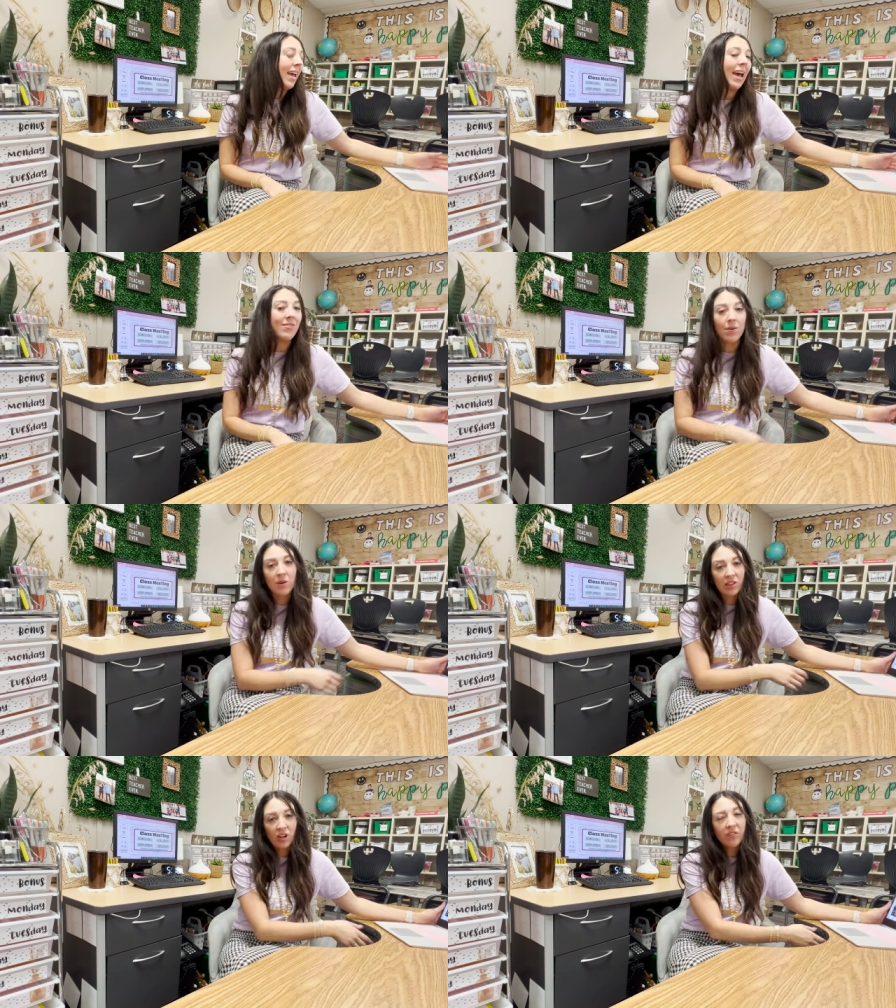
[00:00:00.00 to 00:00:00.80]
and then
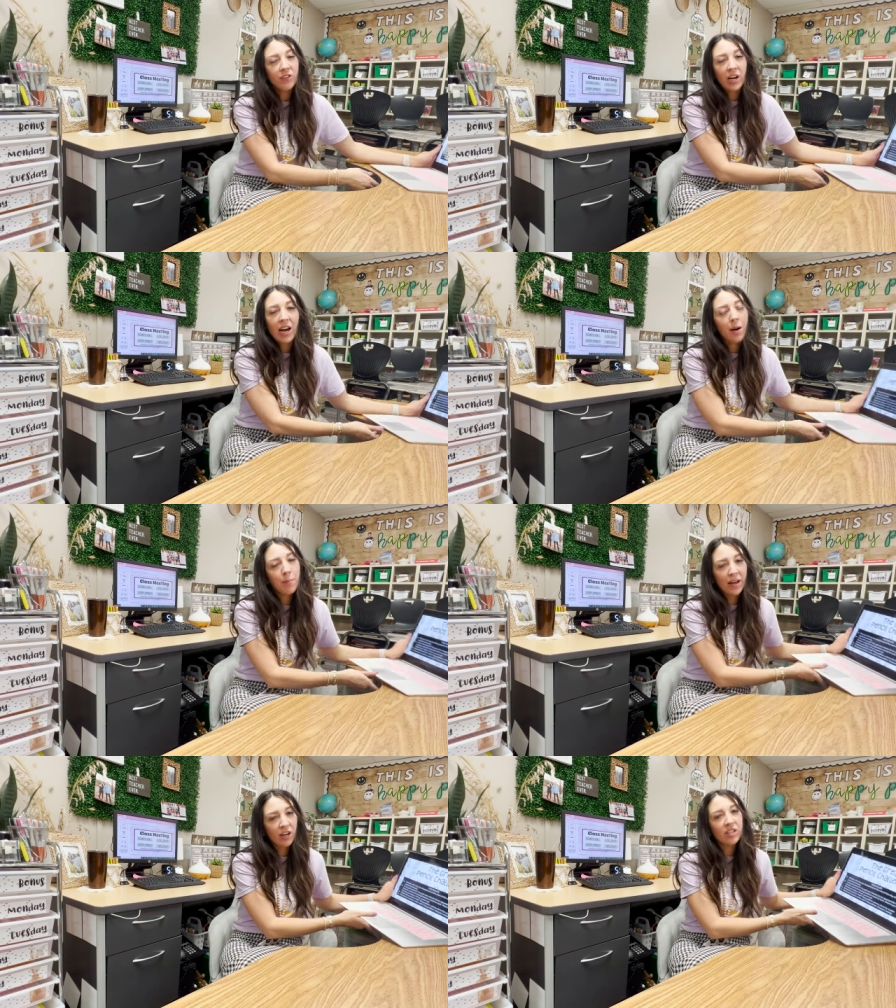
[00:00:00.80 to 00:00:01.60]
we look for it at a
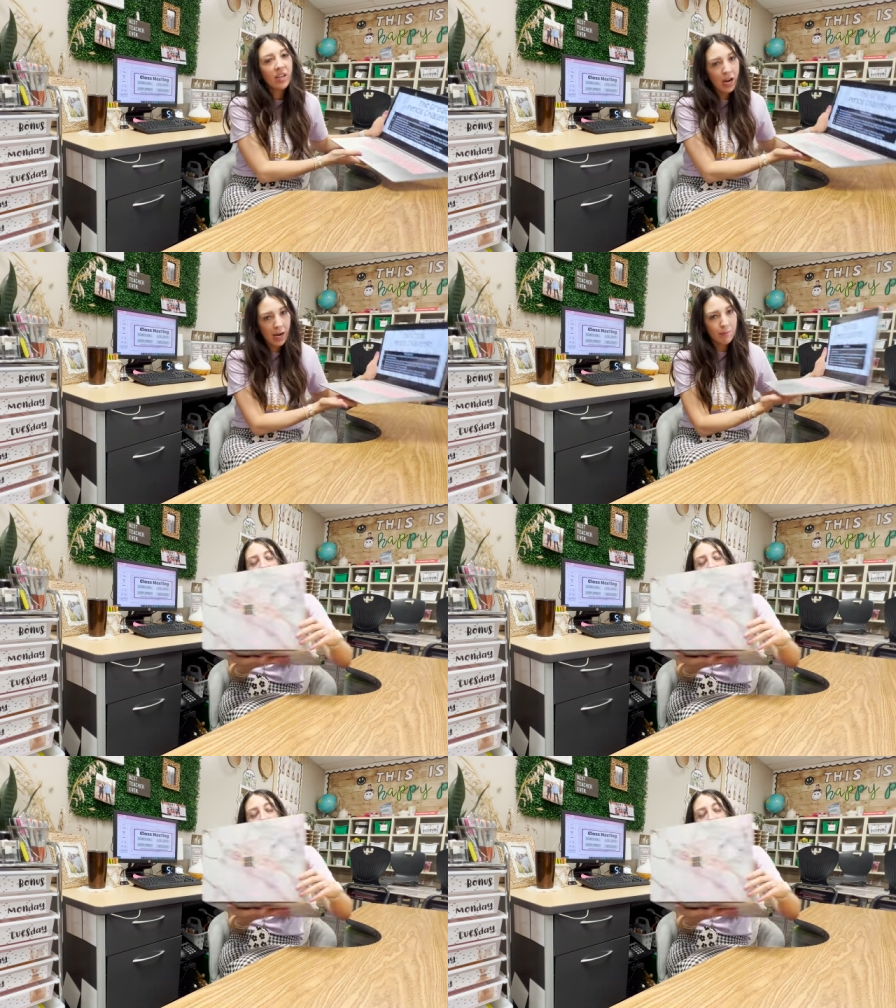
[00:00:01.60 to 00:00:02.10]
better time.